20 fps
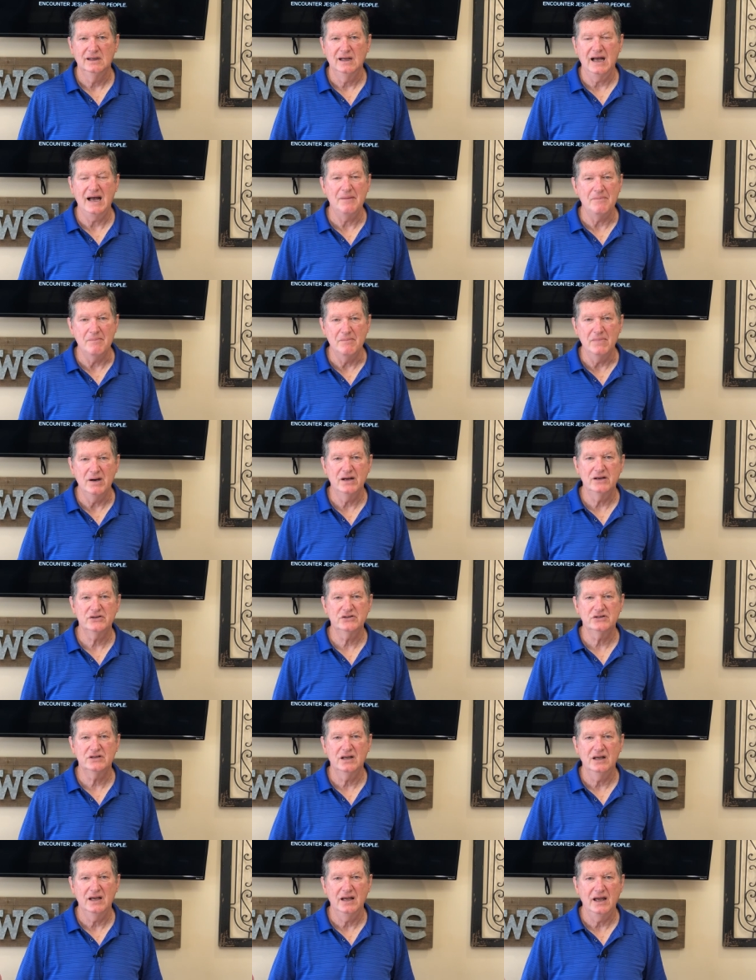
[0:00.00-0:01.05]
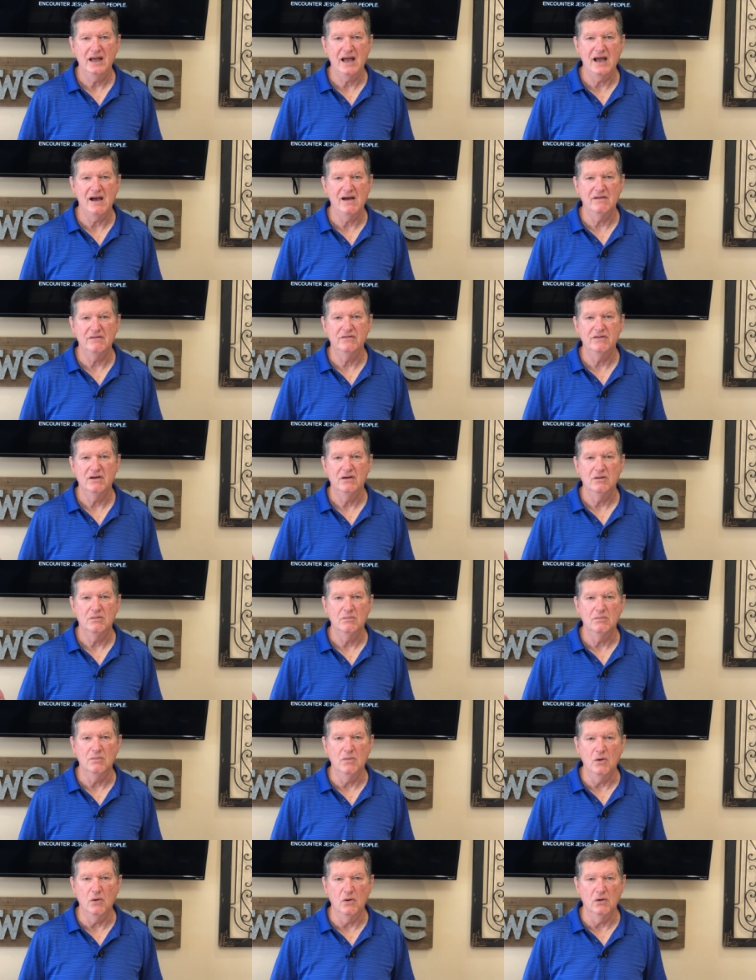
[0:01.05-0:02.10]
I must have
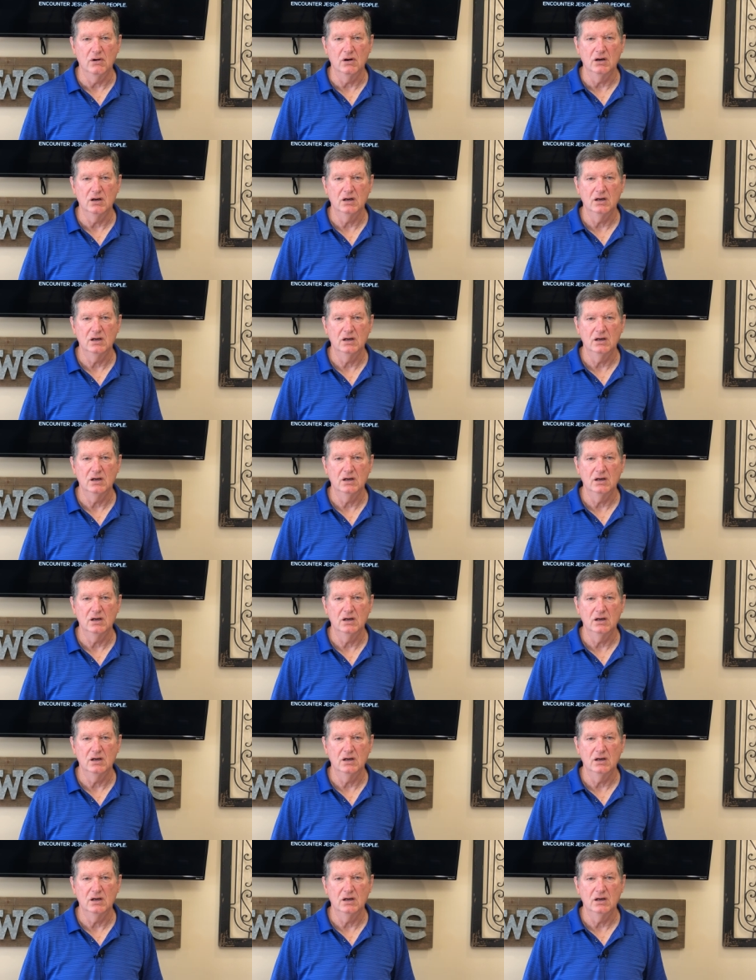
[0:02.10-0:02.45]
more.